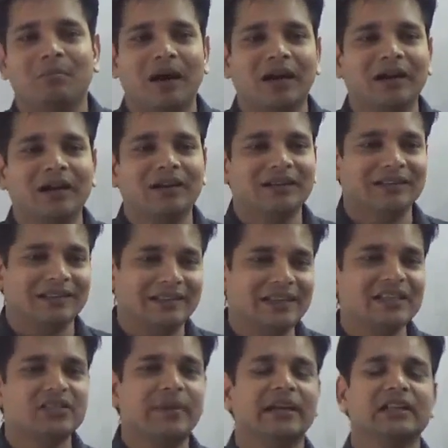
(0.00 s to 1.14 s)
but
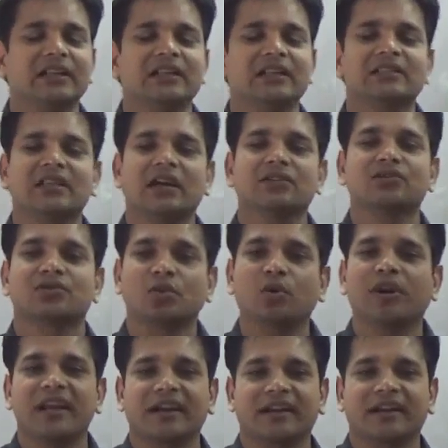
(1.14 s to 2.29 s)
these metals are so
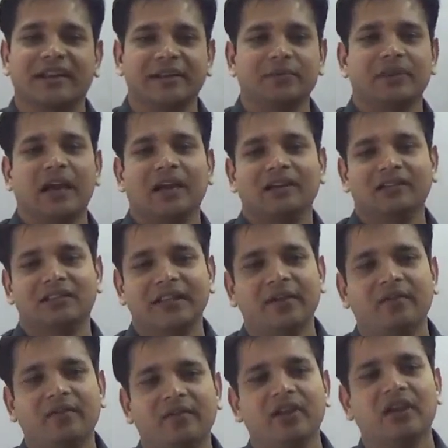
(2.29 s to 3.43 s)
reactive that
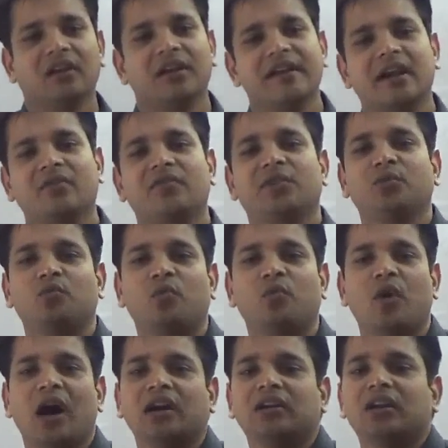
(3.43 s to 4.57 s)
they will react with
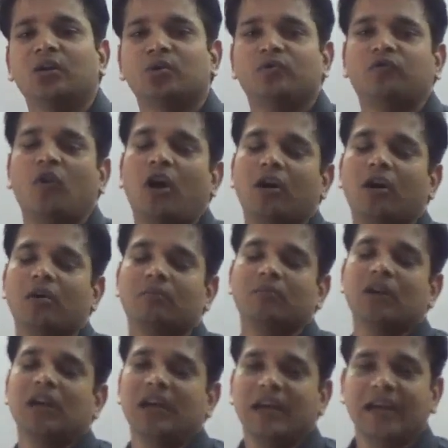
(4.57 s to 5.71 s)
water to form
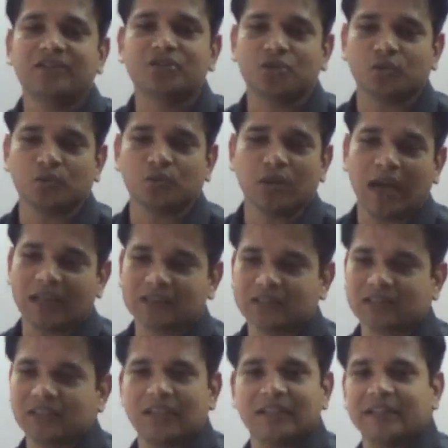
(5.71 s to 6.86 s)
H2 gas.
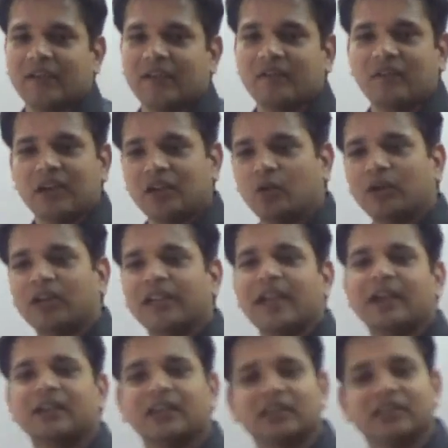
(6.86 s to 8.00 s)
They will not
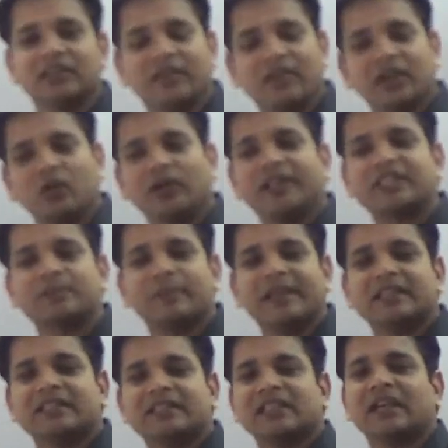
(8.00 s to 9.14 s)

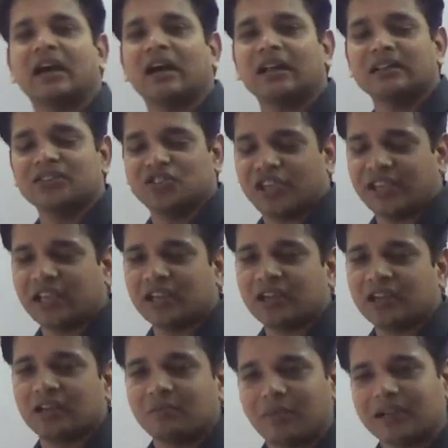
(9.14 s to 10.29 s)
displace
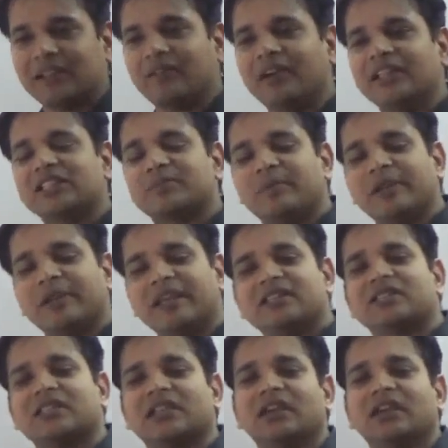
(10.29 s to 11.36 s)
zinc, but they will displace